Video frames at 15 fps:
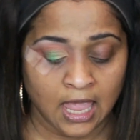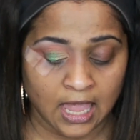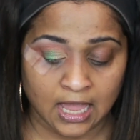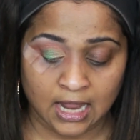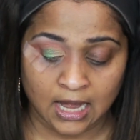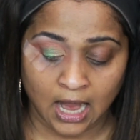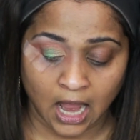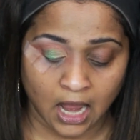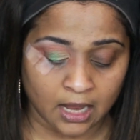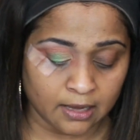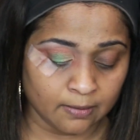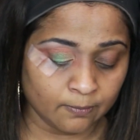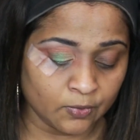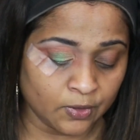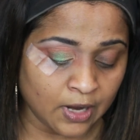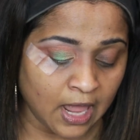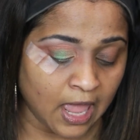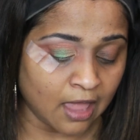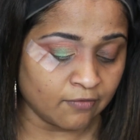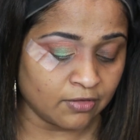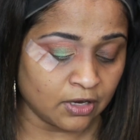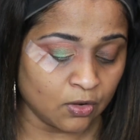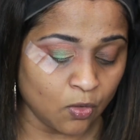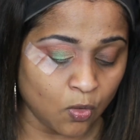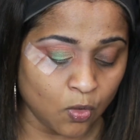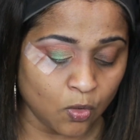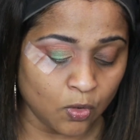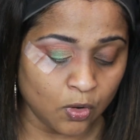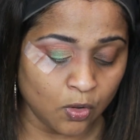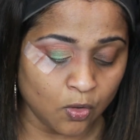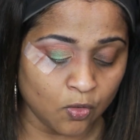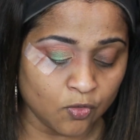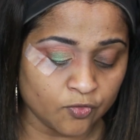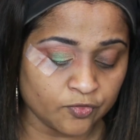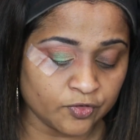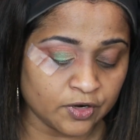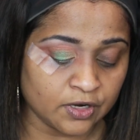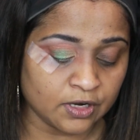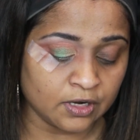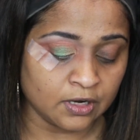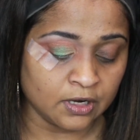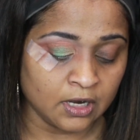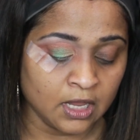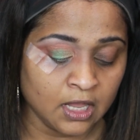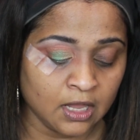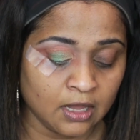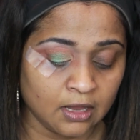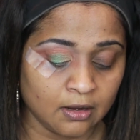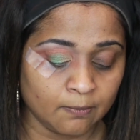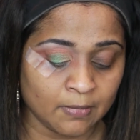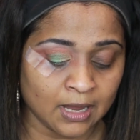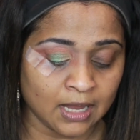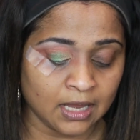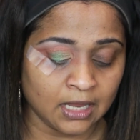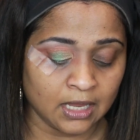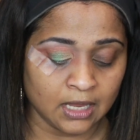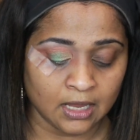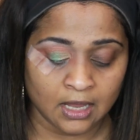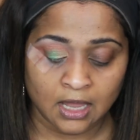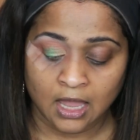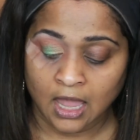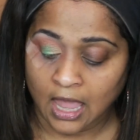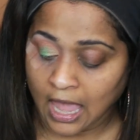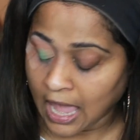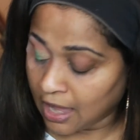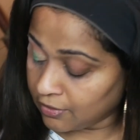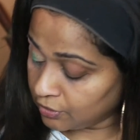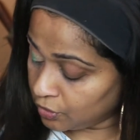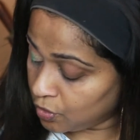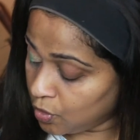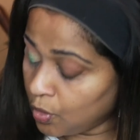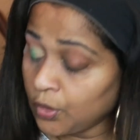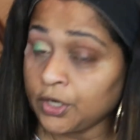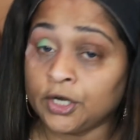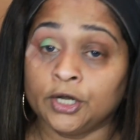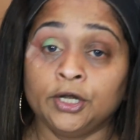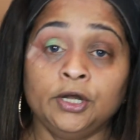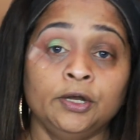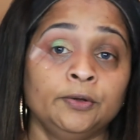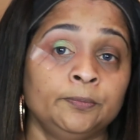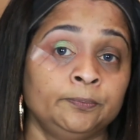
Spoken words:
and I am gonna have it all over in my outer corner